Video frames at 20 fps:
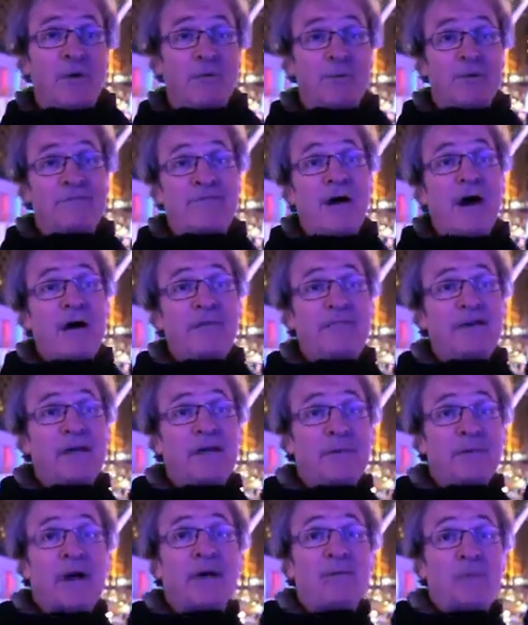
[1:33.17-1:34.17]
revolving
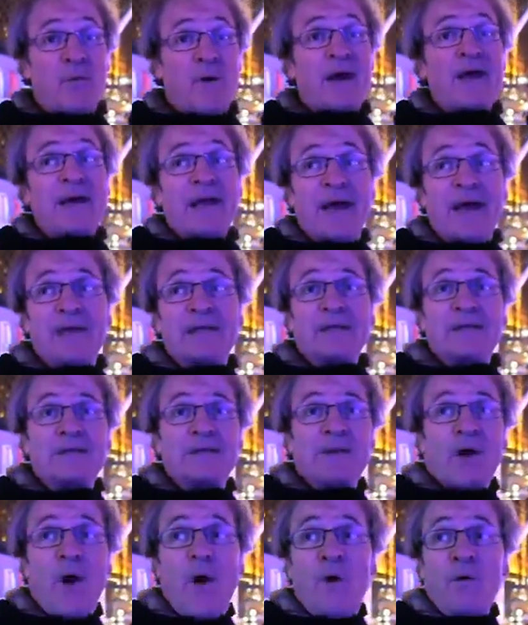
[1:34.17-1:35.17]
around one light,
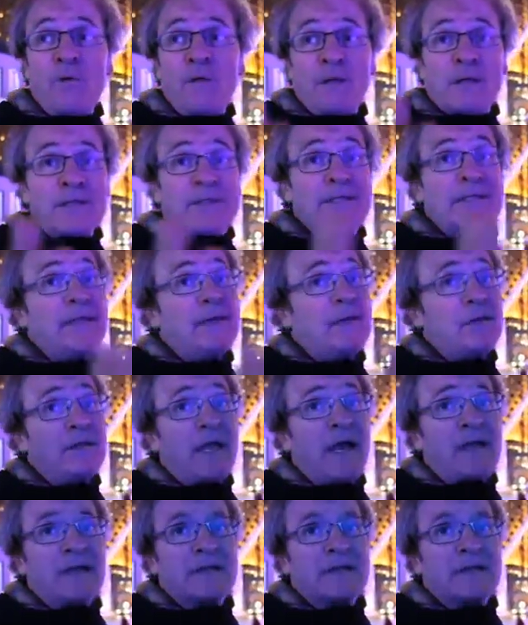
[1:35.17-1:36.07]
own a single light,